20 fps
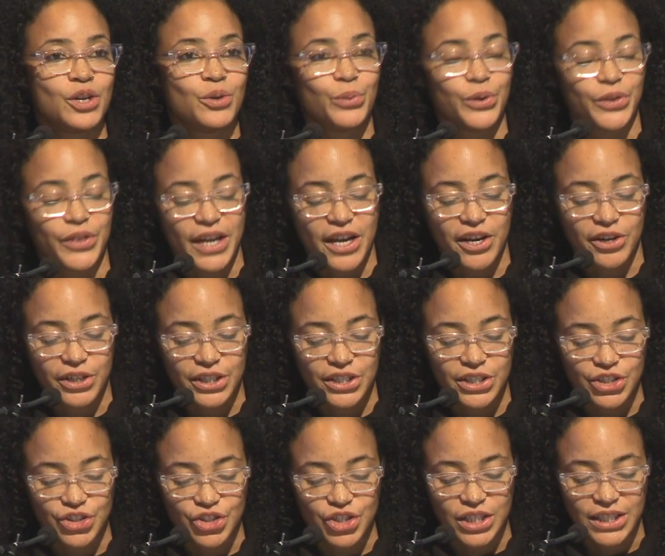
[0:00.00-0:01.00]
with air
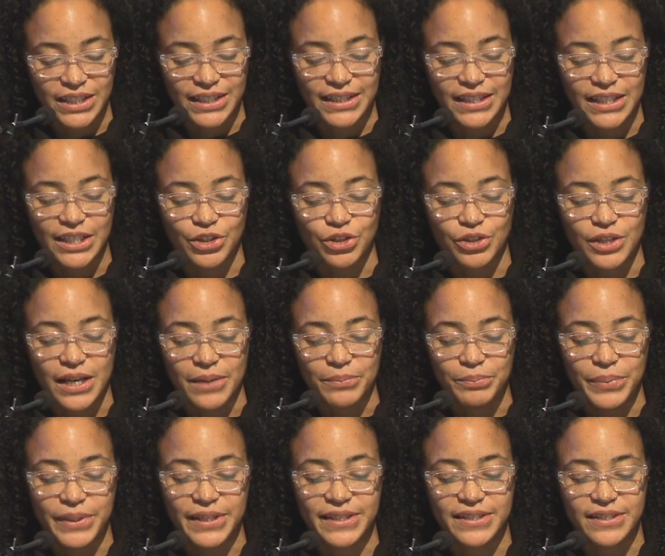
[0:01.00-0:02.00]
conditioning and
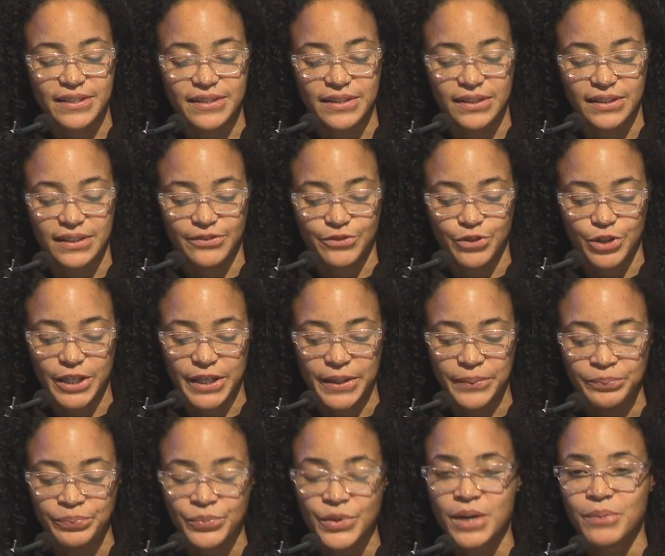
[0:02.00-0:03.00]
internet pizza delivery.